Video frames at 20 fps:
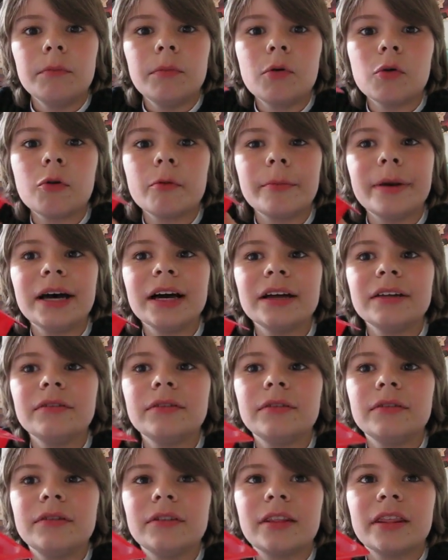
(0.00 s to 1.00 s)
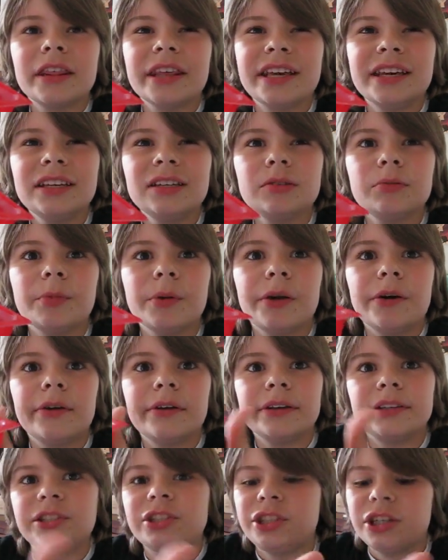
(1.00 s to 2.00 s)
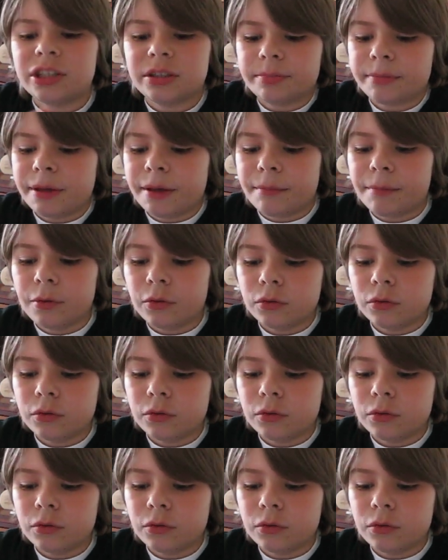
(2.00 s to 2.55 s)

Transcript: Pokemon things where it's just me